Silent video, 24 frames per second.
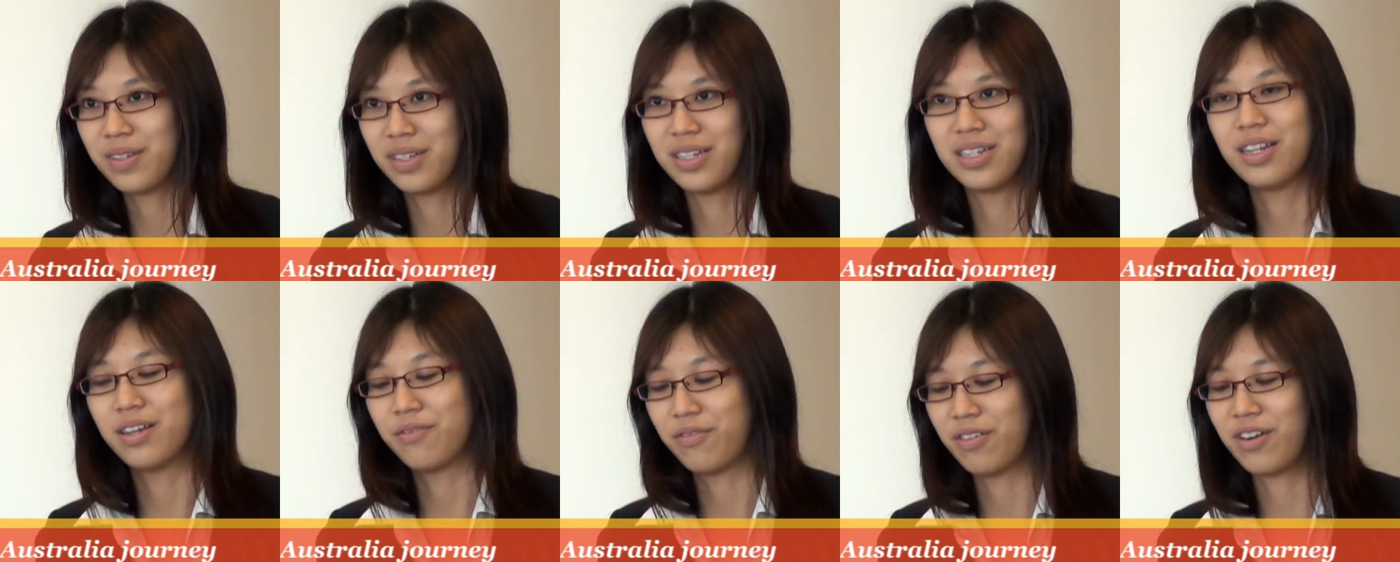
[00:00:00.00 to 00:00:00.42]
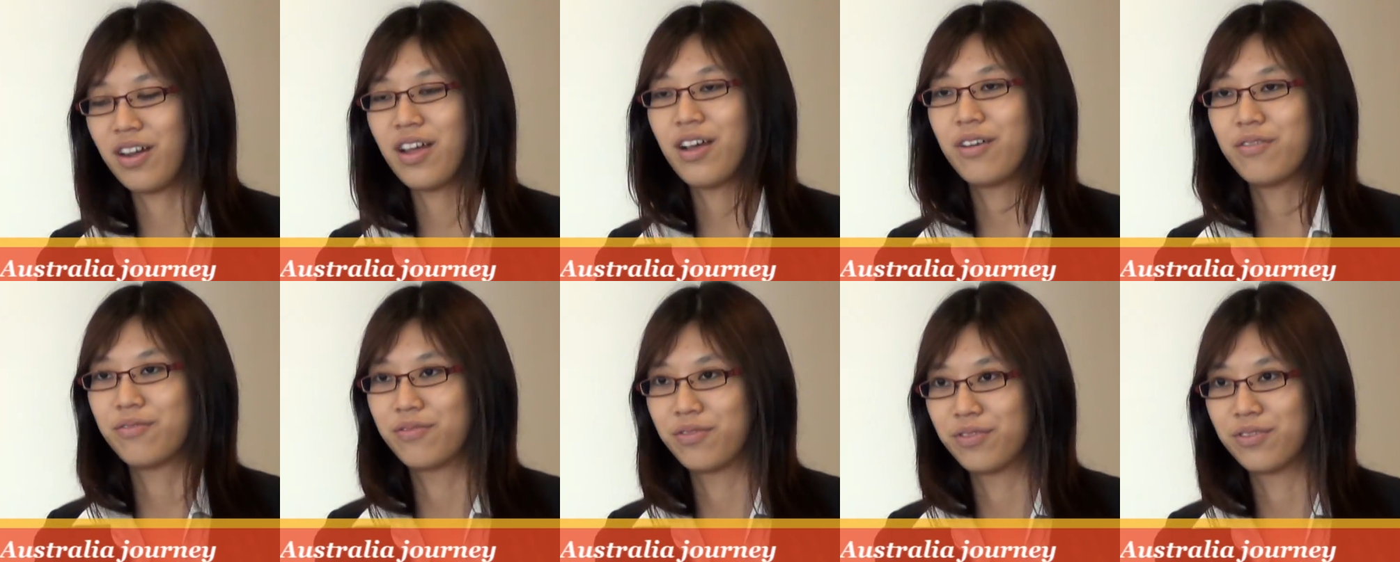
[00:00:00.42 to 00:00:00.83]
and they are very
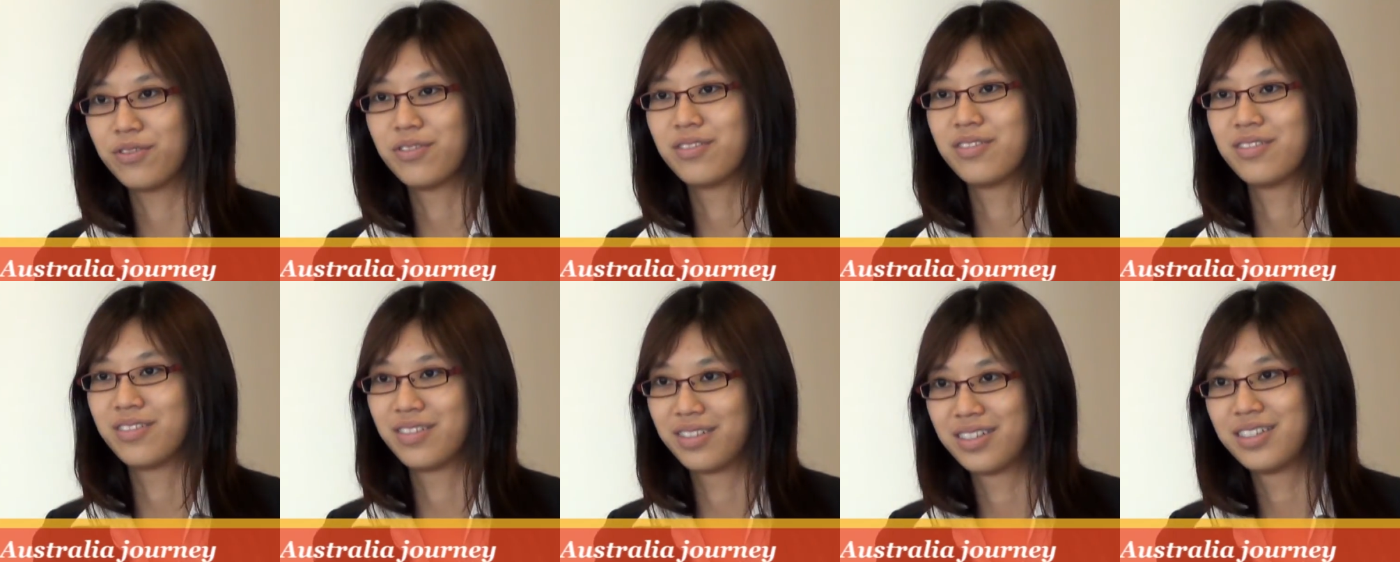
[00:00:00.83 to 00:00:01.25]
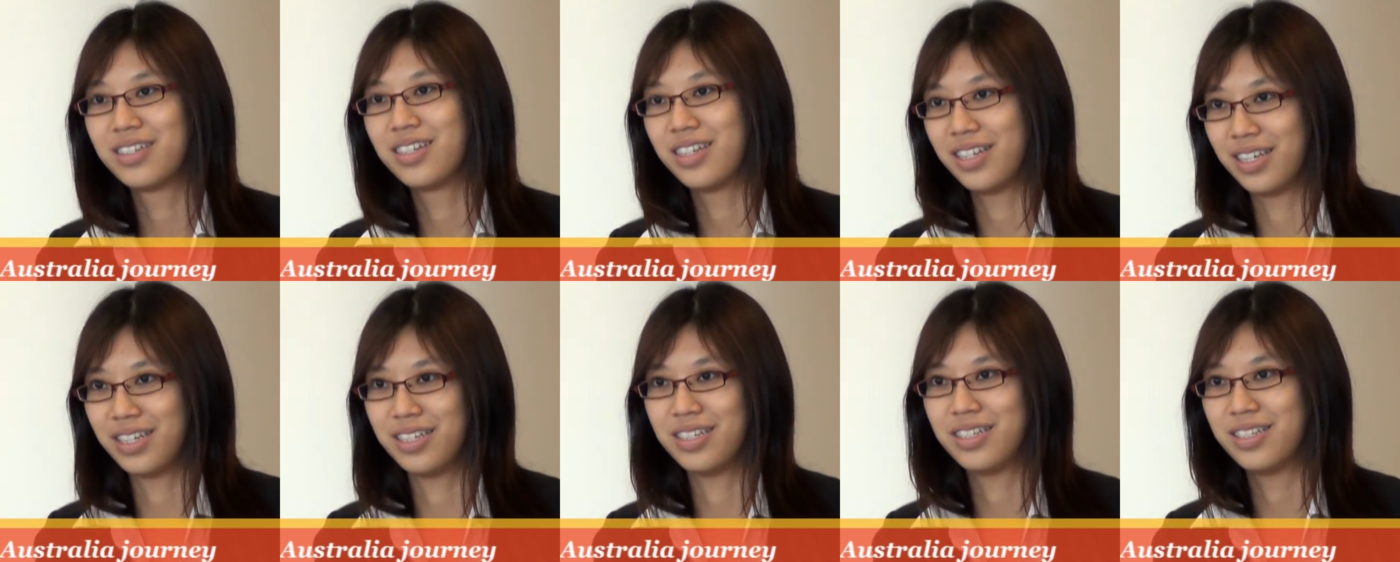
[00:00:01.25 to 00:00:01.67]
helpful
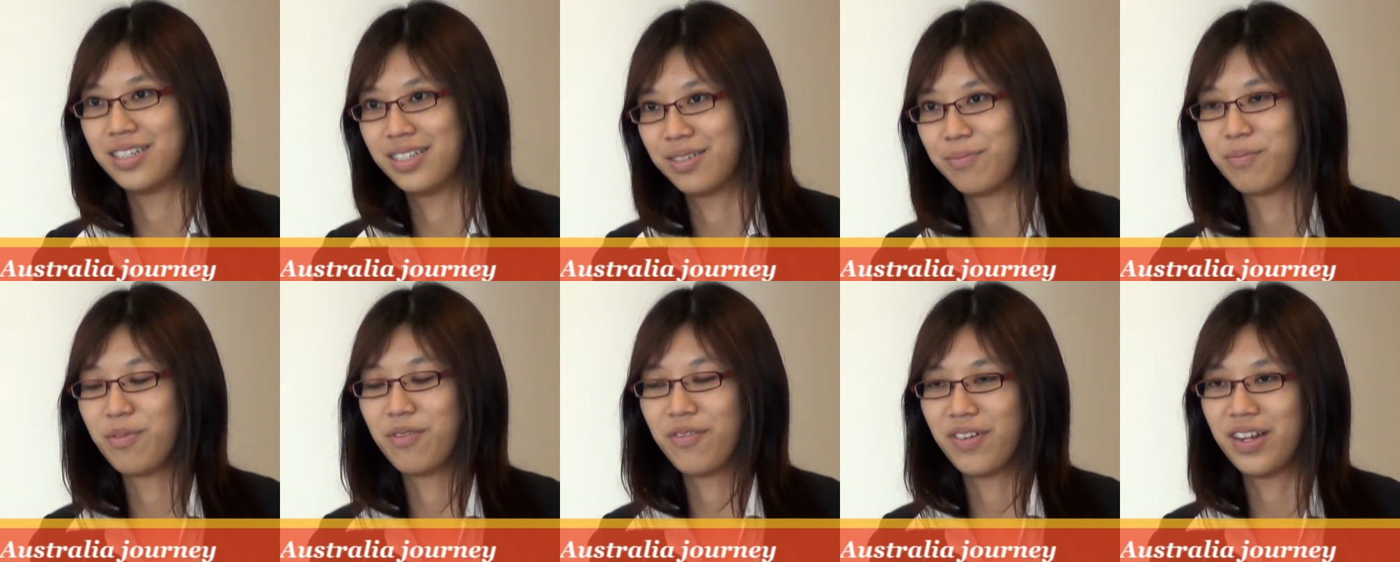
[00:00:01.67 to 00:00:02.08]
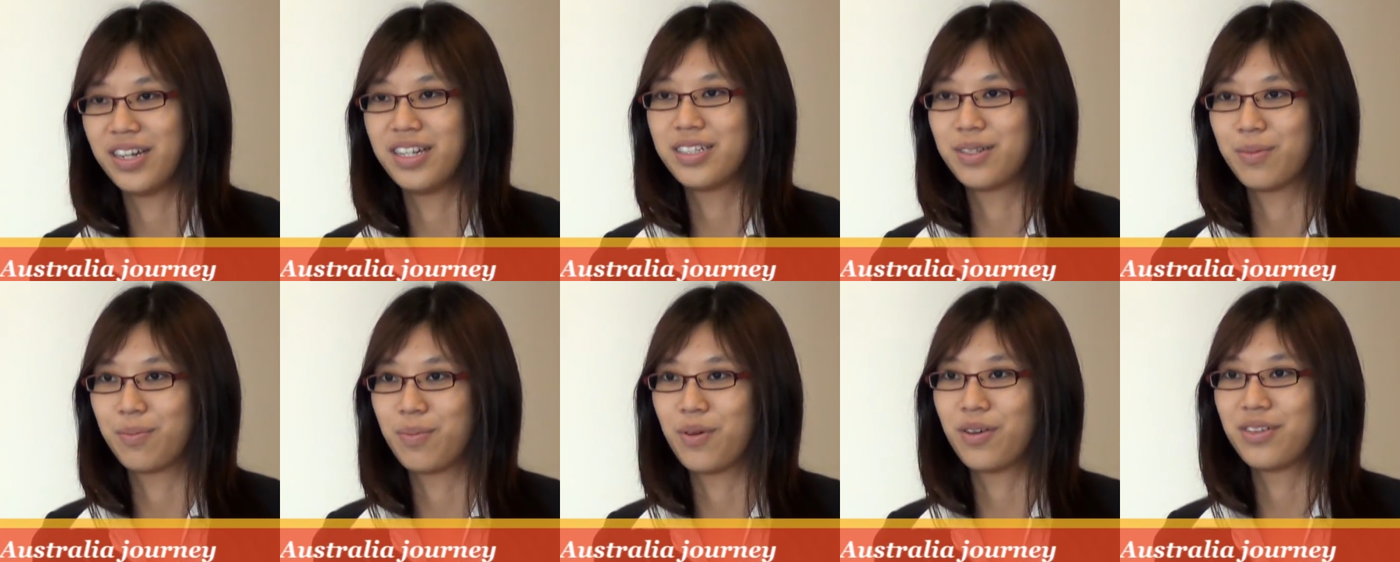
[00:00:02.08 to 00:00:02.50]
in providing
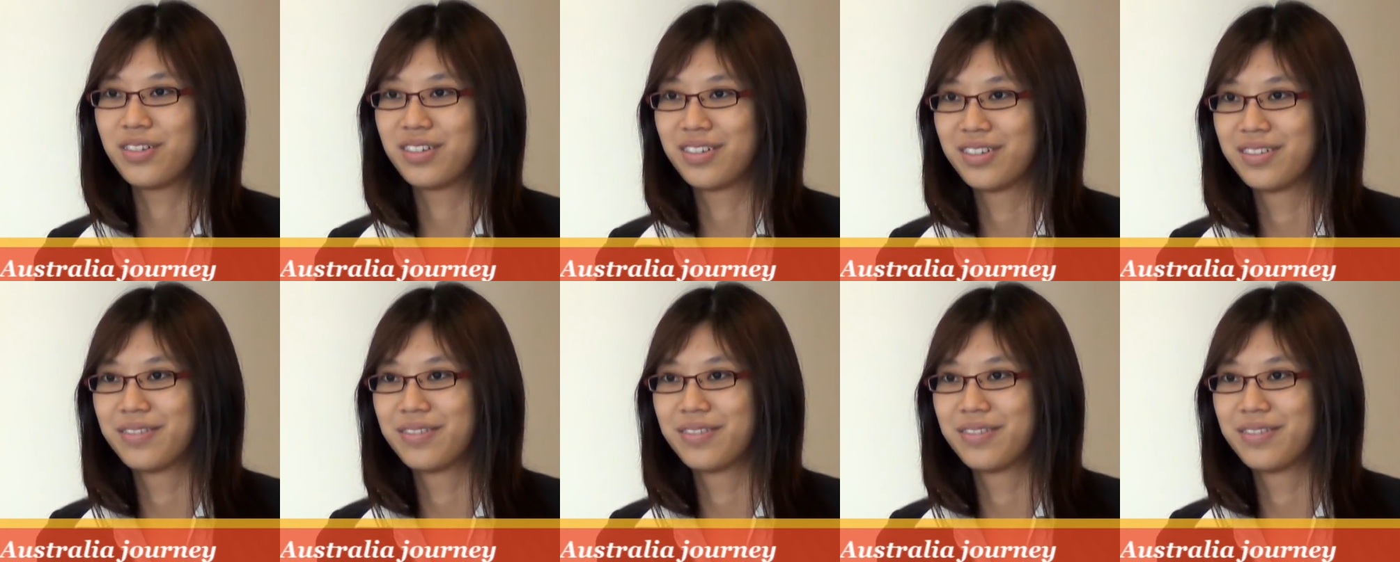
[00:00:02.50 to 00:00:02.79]
support.